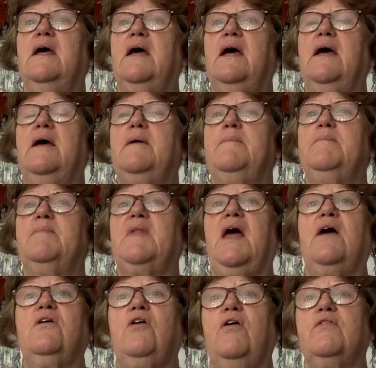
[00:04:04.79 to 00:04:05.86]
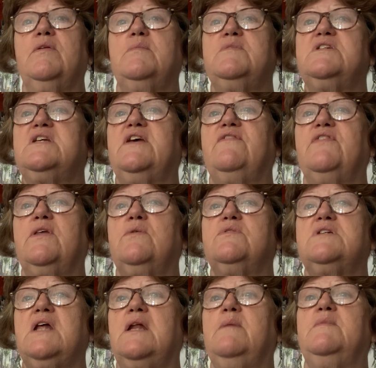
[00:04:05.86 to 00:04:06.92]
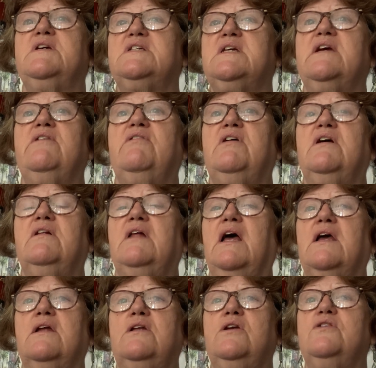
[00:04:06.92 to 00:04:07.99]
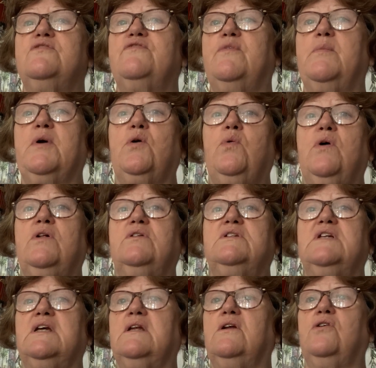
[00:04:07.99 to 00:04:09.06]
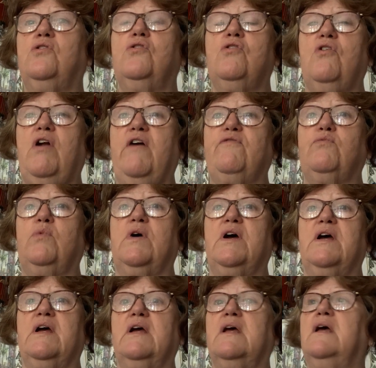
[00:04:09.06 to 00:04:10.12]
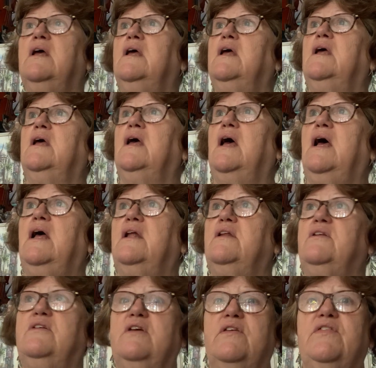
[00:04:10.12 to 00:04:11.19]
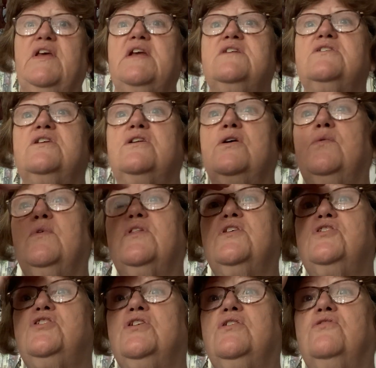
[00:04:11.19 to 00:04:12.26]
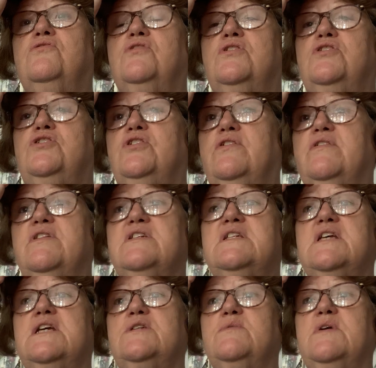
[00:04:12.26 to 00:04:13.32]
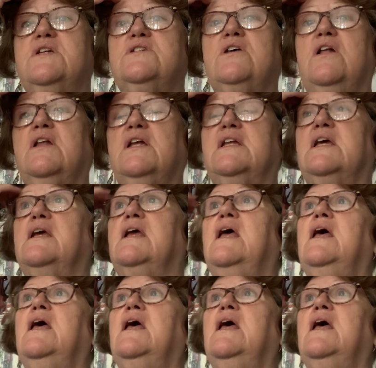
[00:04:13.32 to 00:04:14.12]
I got them to see if there was any material I can use for my quilting or craft work and things to do with the children during the 6 weeks holiday.